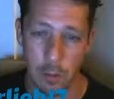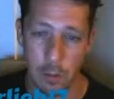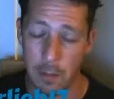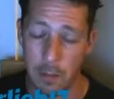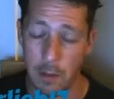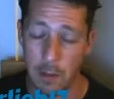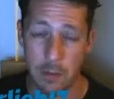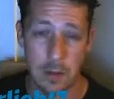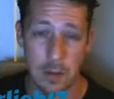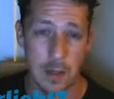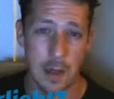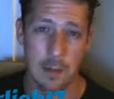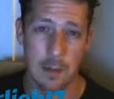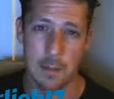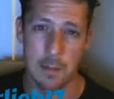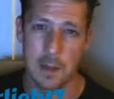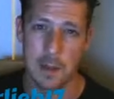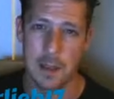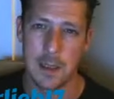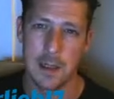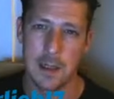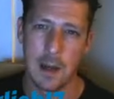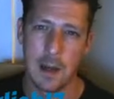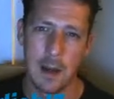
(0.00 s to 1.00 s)
most
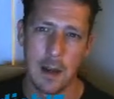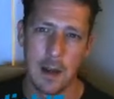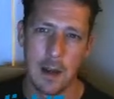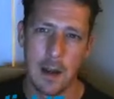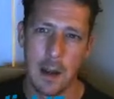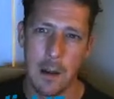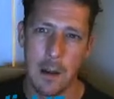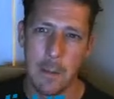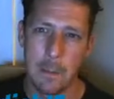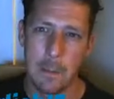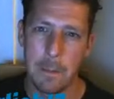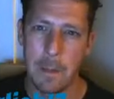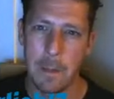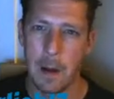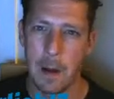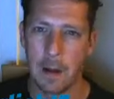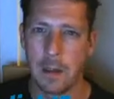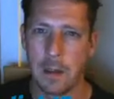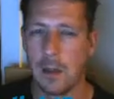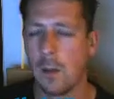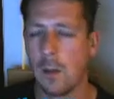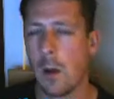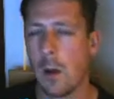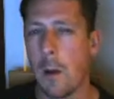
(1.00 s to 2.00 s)
enemies,
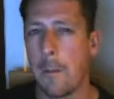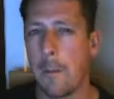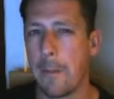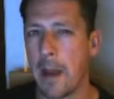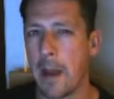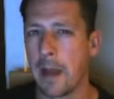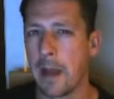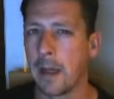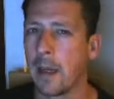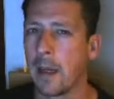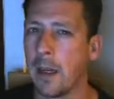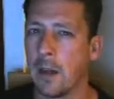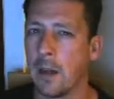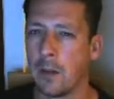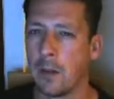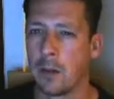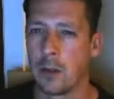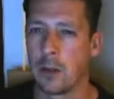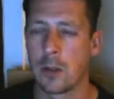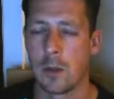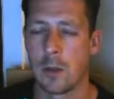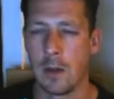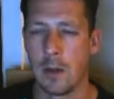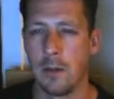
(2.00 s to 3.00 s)
but you are banking on
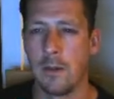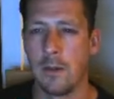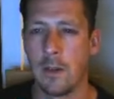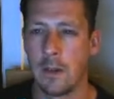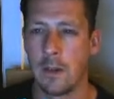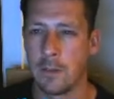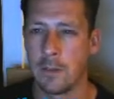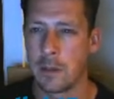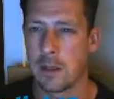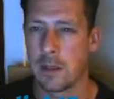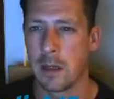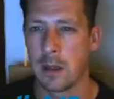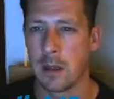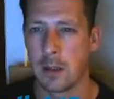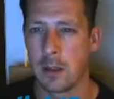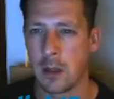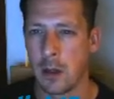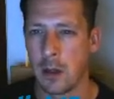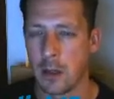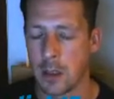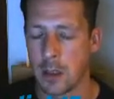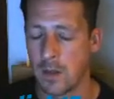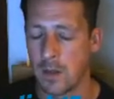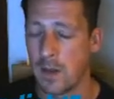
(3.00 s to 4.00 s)
a 25%
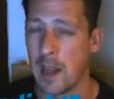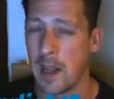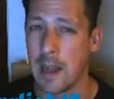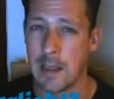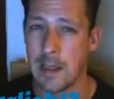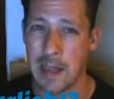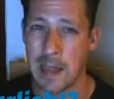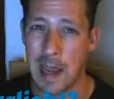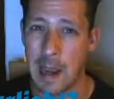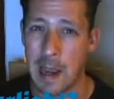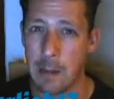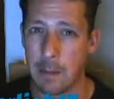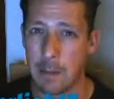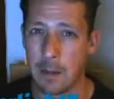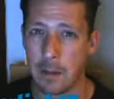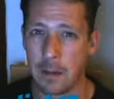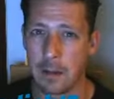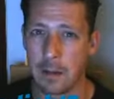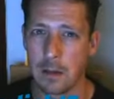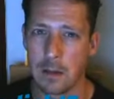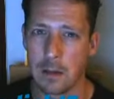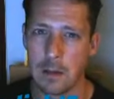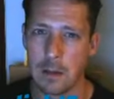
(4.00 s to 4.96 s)
chance for that to happen.